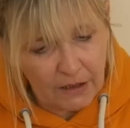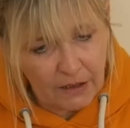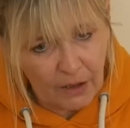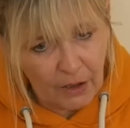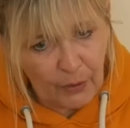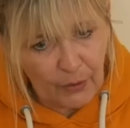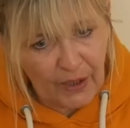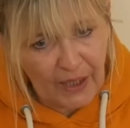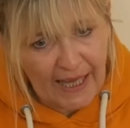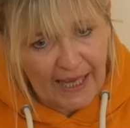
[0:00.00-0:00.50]

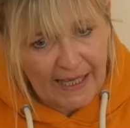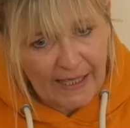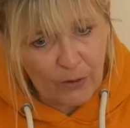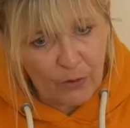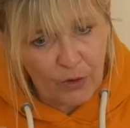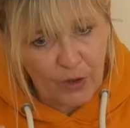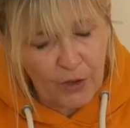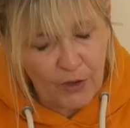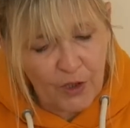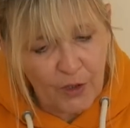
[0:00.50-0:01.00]
Okay,
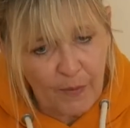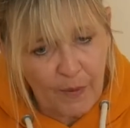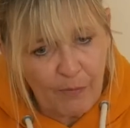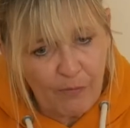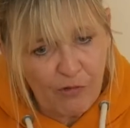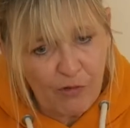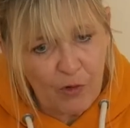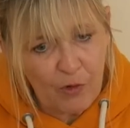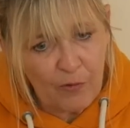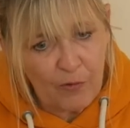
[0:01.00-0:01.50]
you're going to be
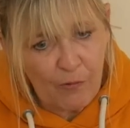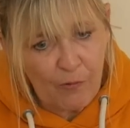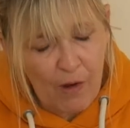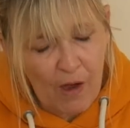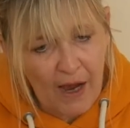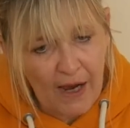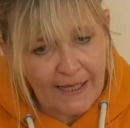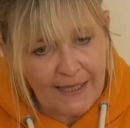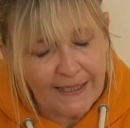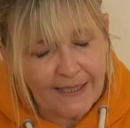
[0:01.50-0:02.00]
proved
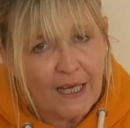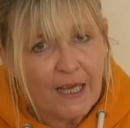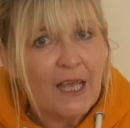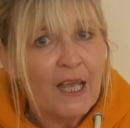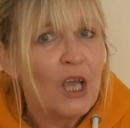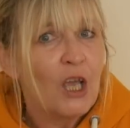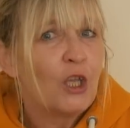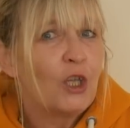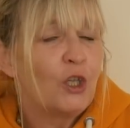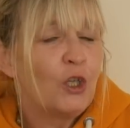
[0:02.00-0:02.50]
right.
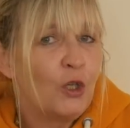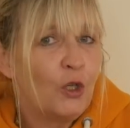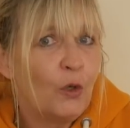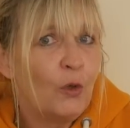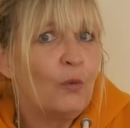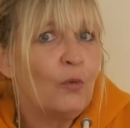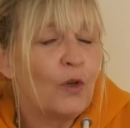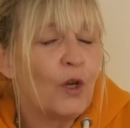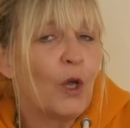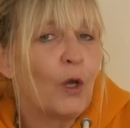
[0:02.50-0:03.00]

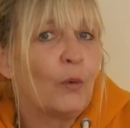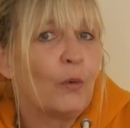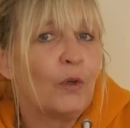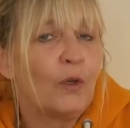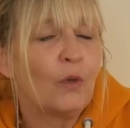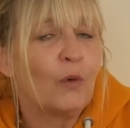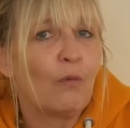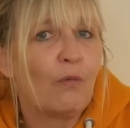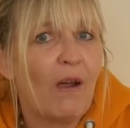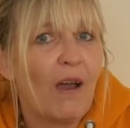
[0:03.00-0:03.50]
You know
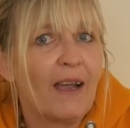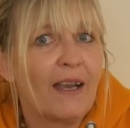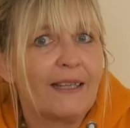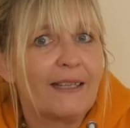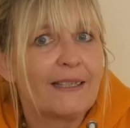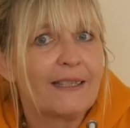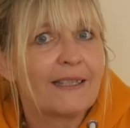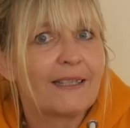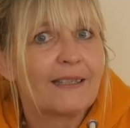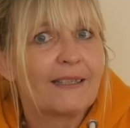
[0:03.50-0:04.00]
you're
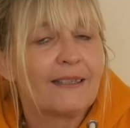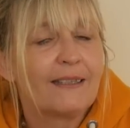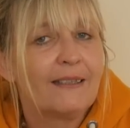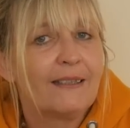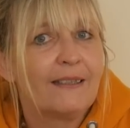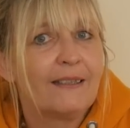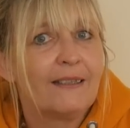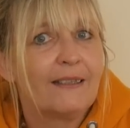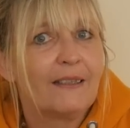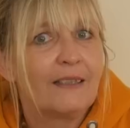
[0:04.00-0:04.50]
right
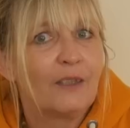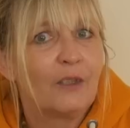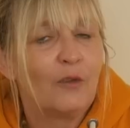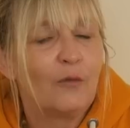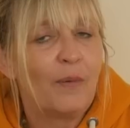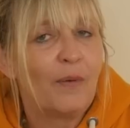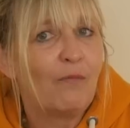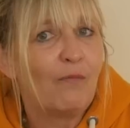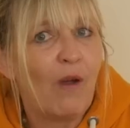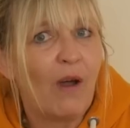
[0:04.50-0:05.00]

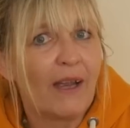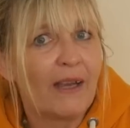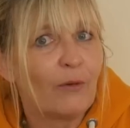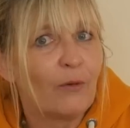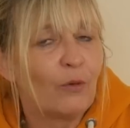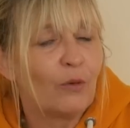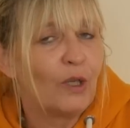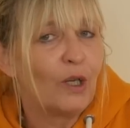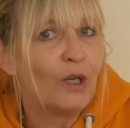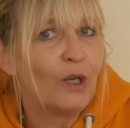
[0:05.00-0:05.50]
You've been right
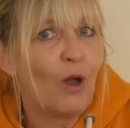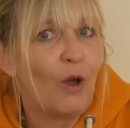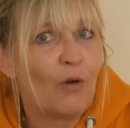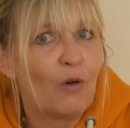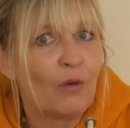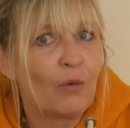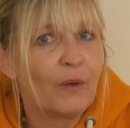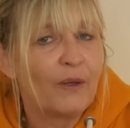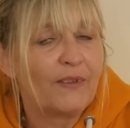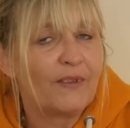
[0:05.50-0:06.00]
all
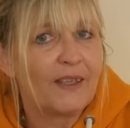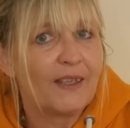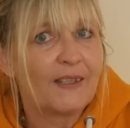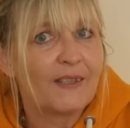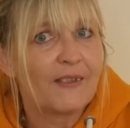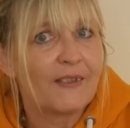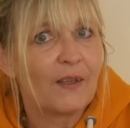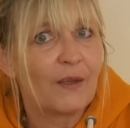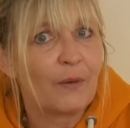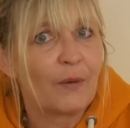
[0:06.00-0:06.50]
along with
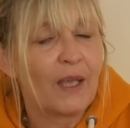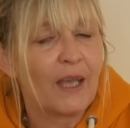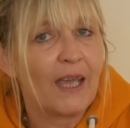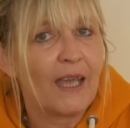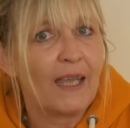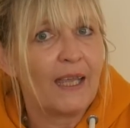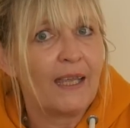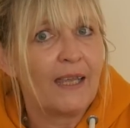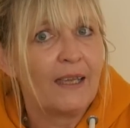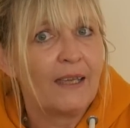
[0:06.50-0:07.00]
this,
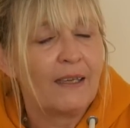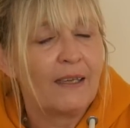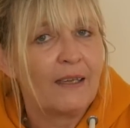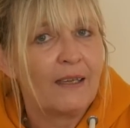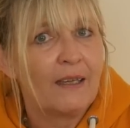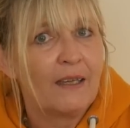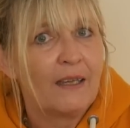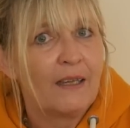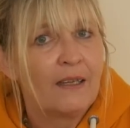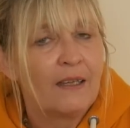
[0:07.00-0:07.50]
okay?
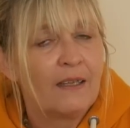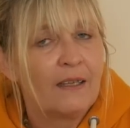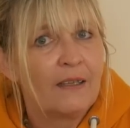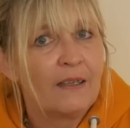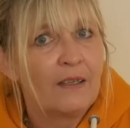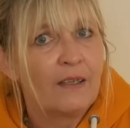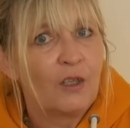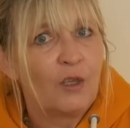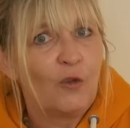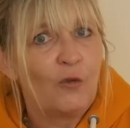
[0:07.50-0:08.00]

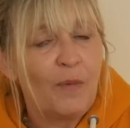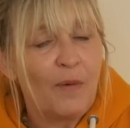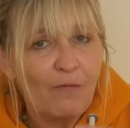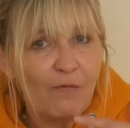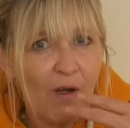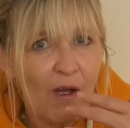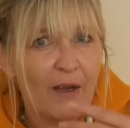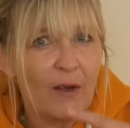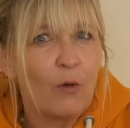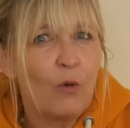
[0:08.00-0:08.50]
You've been
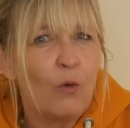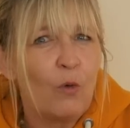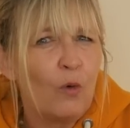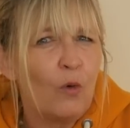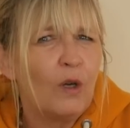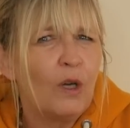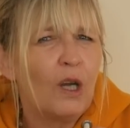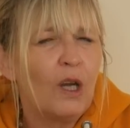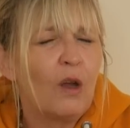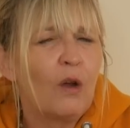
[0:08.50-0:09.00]
right
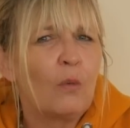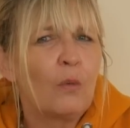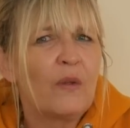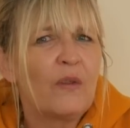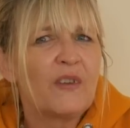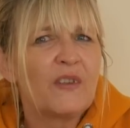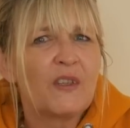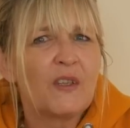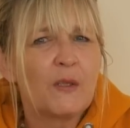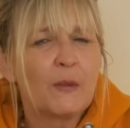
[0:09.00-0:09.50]
all along with
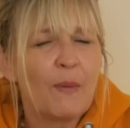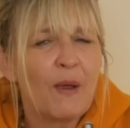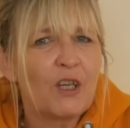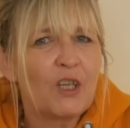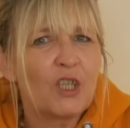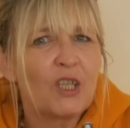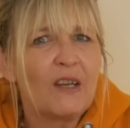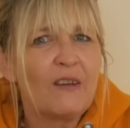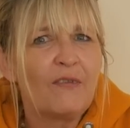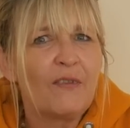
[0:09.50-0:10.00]
this,
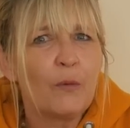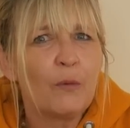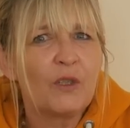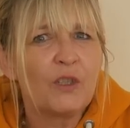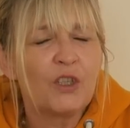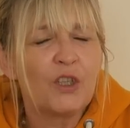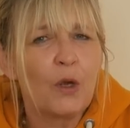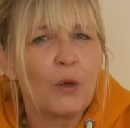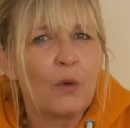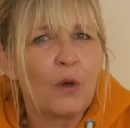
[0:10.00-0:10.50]
especially if there
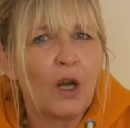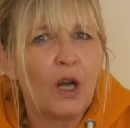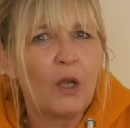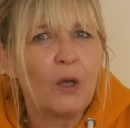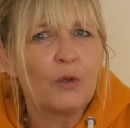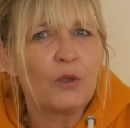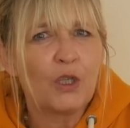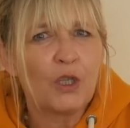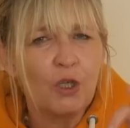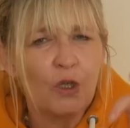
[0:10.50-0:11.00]
was no
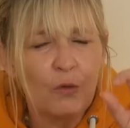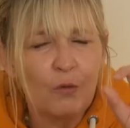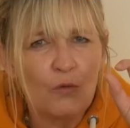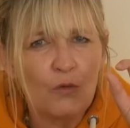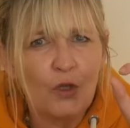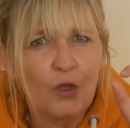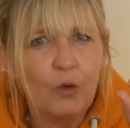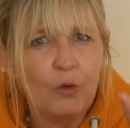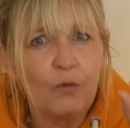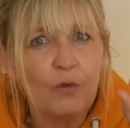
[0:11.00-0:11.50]
closure. You
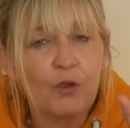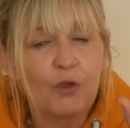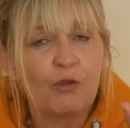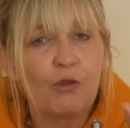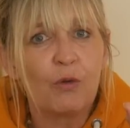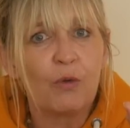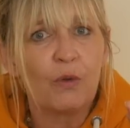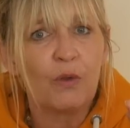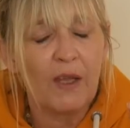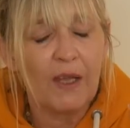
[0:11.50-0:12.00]
knew the
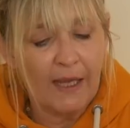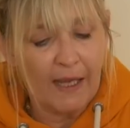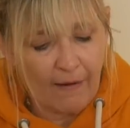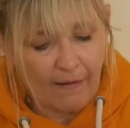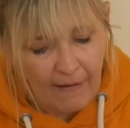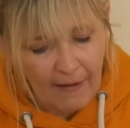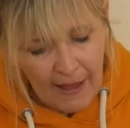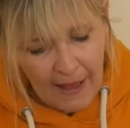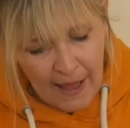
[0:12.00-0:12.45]
truth here.